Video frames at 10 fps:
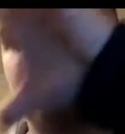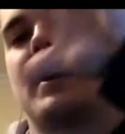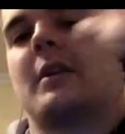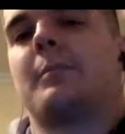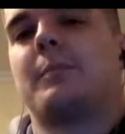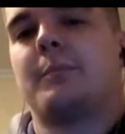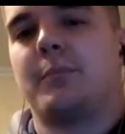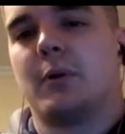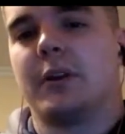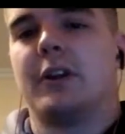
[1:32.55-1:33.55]
kind of
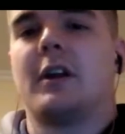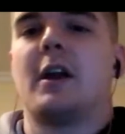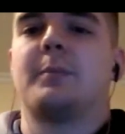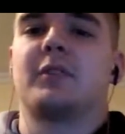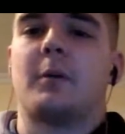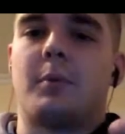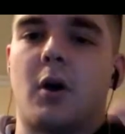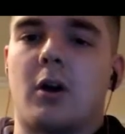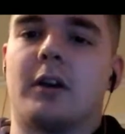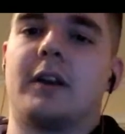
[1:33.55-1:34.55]
pulling your hips
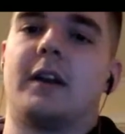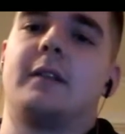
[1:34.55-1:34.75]
apart